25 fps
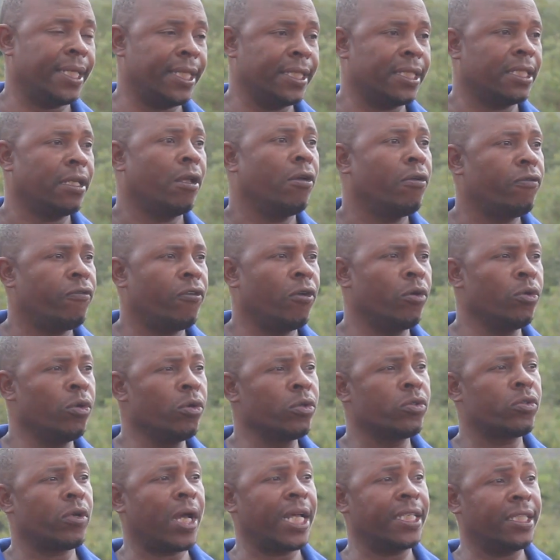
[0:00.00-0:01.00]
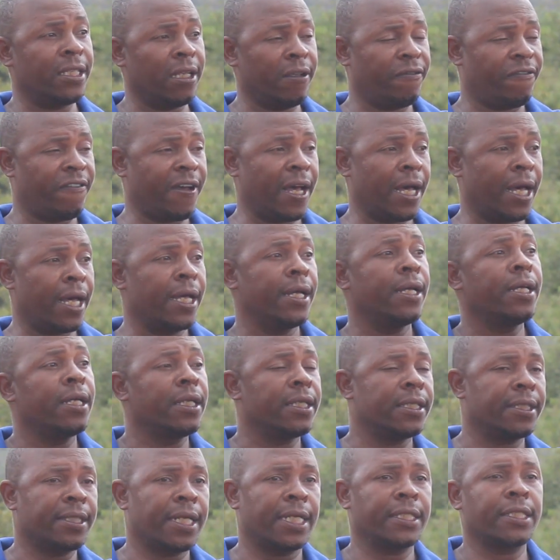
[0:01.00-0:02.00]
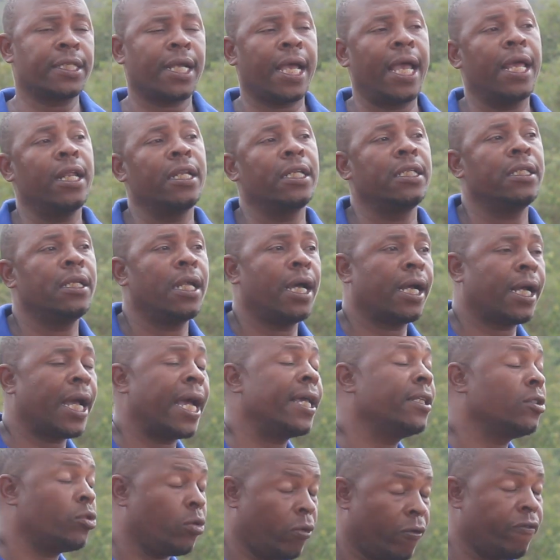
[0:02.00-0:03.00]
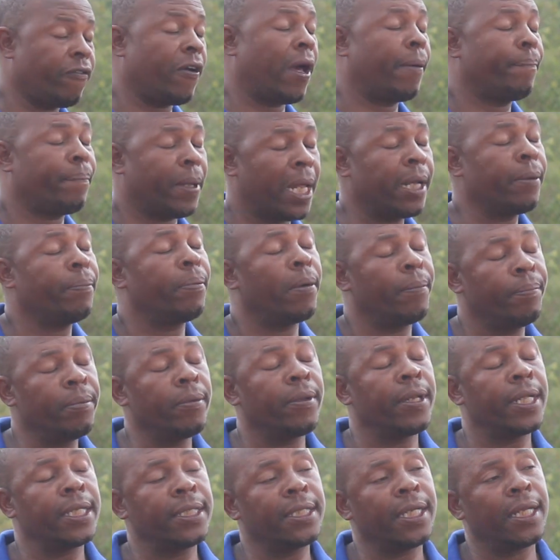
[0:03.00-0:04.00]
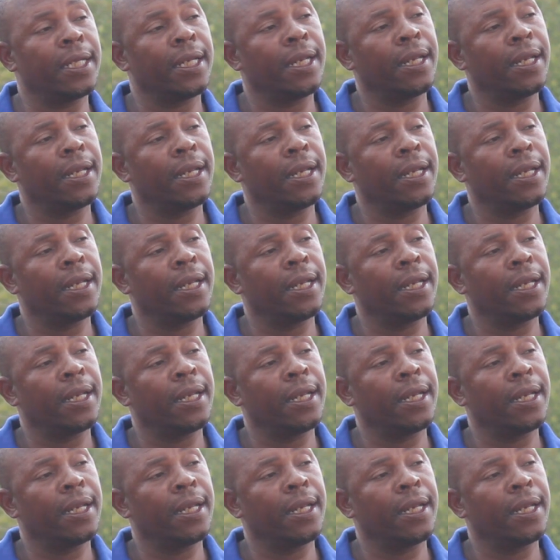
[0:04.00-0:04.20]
Yes, for you to achieve such kinds of plant population.